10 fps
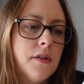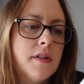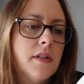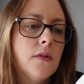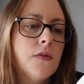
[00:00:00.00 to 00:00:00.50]

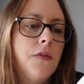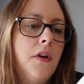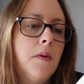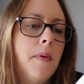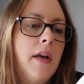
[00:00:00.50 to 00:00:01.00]
it's Silks For
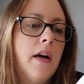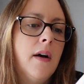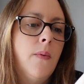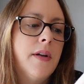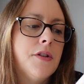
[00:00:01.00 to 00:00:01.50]
You
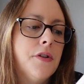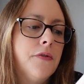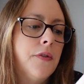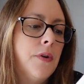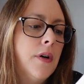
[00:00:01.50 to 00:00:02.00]

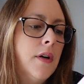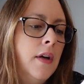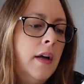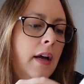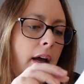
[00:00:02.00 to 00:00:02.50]
PR124,
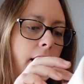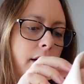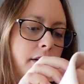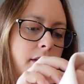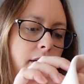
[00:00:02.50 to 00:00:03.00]
and
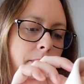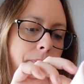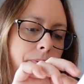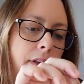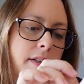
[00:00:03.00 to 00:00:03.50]
it's
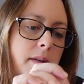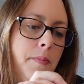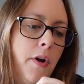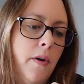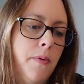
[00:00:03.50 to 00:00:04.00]
a
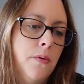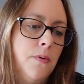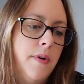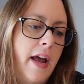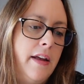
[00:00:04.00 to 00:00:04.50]

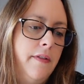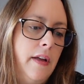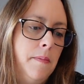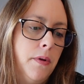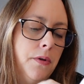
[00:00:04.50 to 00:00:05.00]
purple,
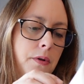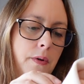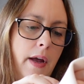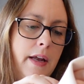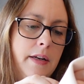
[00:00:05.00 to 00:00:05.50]
navy,
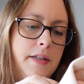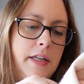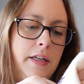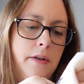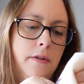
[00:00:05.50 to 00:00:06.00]
blue and
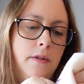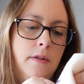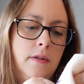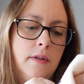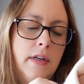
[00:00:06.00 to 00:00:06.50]
teal
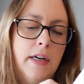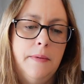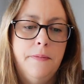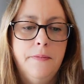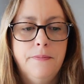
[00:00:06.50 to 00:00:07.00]

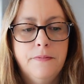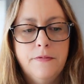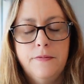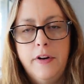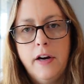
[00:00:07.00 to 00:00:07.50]

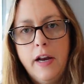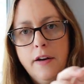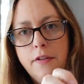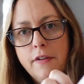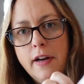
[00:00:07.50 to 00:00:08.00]

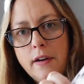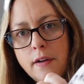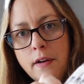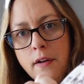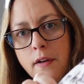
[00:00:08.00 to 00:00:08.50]
variegated thread.
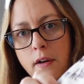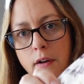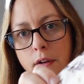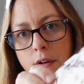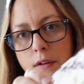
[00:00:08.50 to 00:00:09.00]

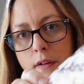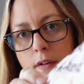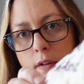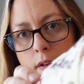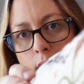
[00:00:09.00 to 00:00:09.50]
Oh,
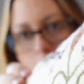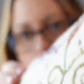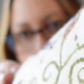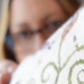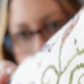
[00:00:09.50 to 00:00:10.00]

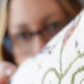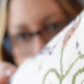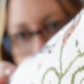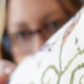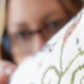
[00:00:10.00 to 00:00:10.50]

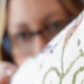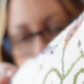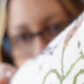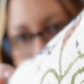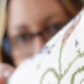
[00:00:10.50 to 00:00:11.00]
there you go, you
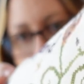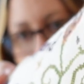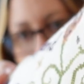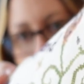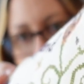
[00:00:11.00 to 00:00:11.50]
can see it now.